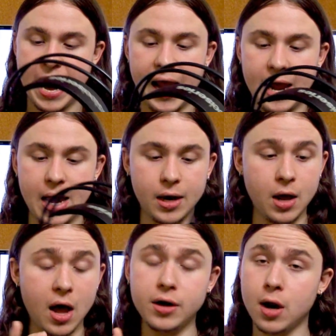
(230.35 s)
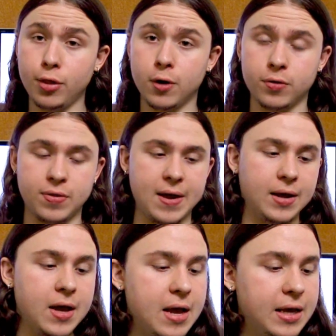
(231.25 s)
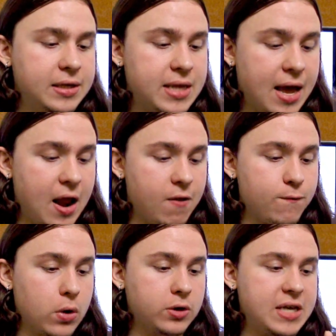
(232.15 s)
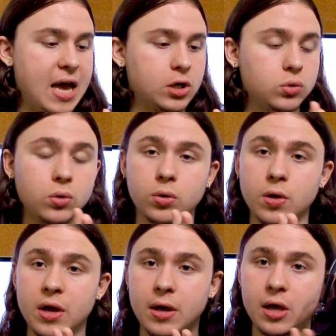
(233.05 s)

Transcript: And another thing is that as far as the actual